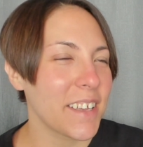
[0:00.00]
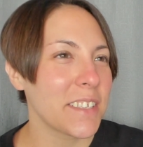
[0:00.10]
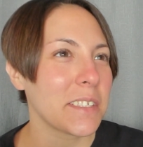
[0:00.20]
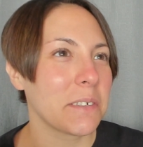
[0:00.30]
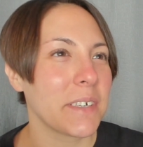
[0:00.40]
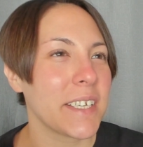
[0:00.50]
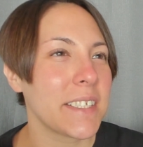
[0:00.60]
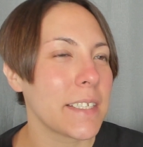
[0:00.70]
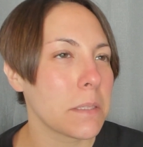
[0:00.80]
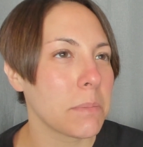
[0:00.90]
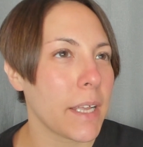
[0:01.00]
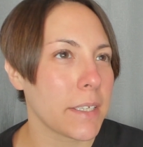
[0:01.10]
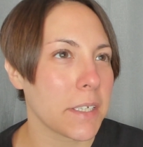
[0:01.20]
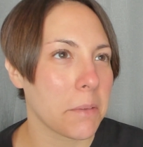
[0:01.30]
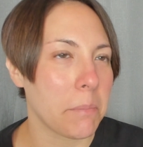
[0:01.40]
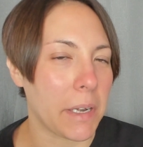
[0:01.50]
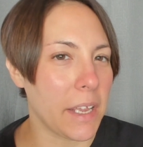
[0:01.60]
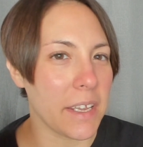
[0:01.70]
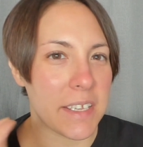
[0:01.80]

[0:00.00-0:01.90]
So is this plastic money?